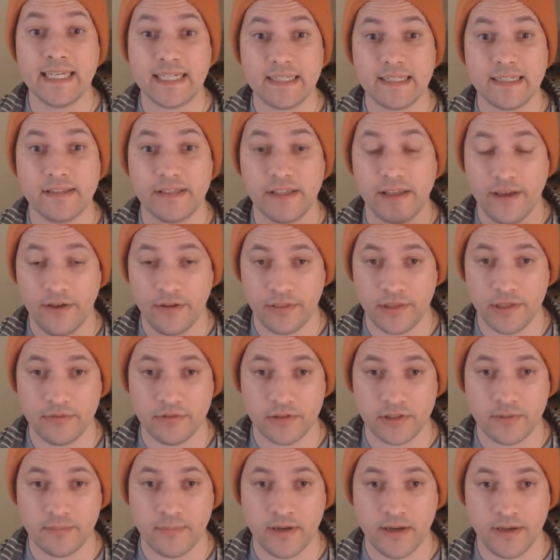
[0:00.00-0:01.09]
is a healthy
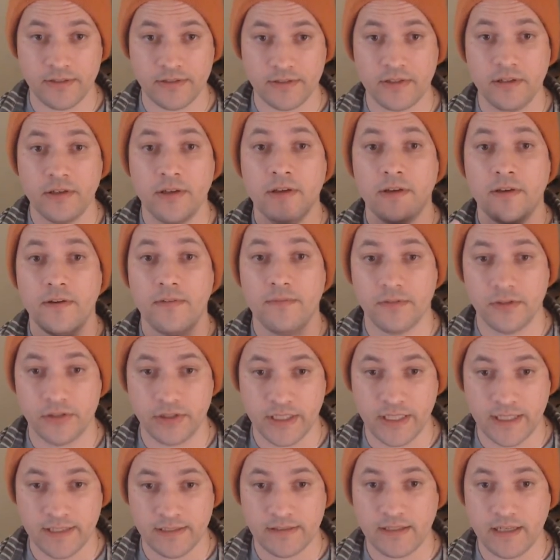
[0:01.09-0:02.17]
response for
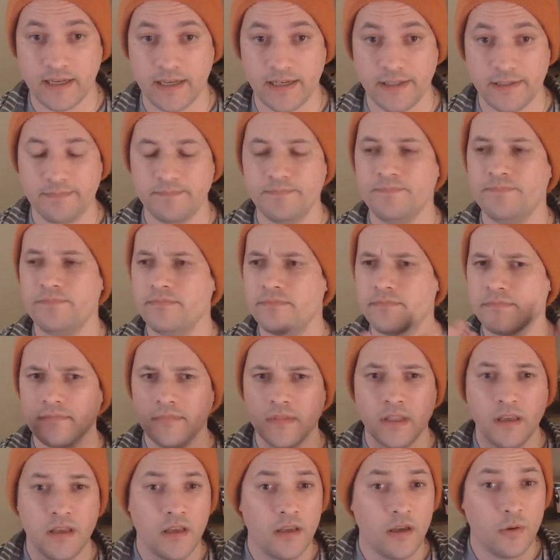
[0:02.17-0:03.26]
genocide?
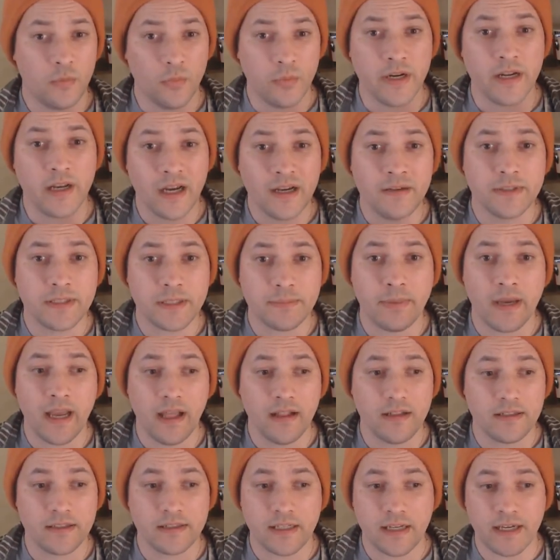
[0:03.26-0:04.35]
When it comes to
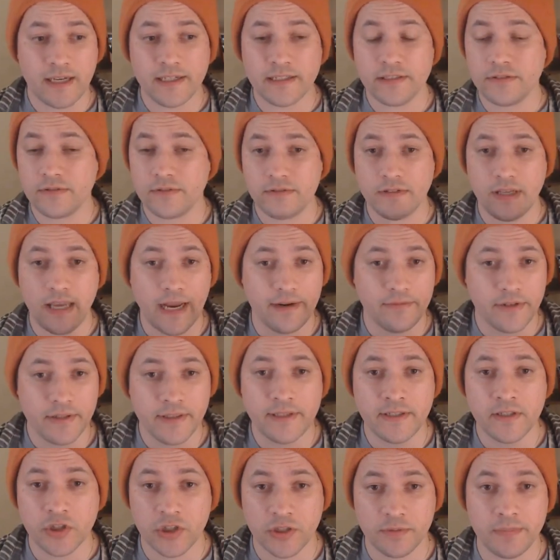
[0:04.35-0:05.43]
Palestine, everything
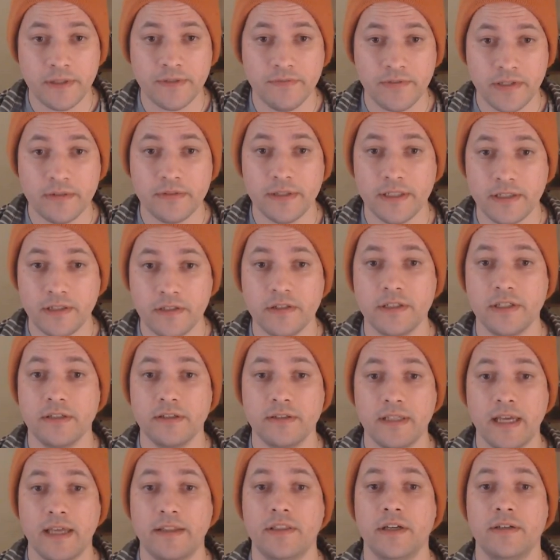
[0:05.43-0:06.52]
should be very clear
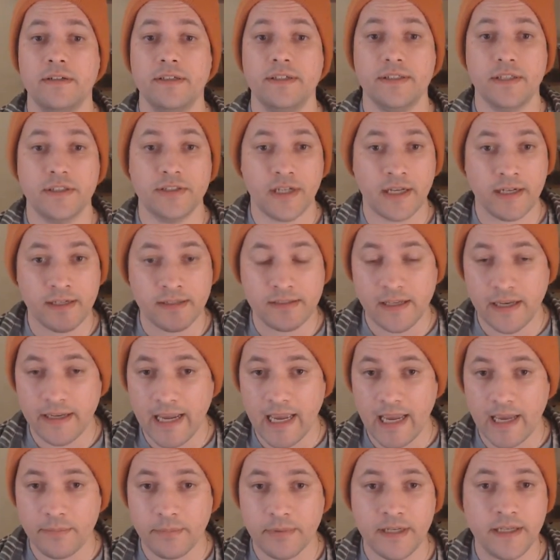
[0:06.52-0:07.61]
that there is a genocide
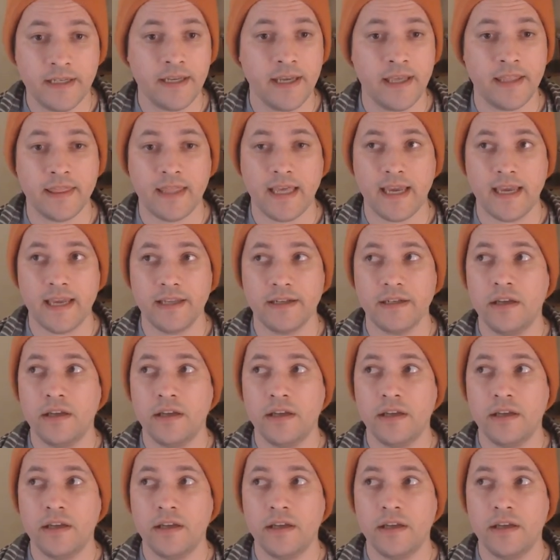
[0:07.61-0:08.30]
happening and that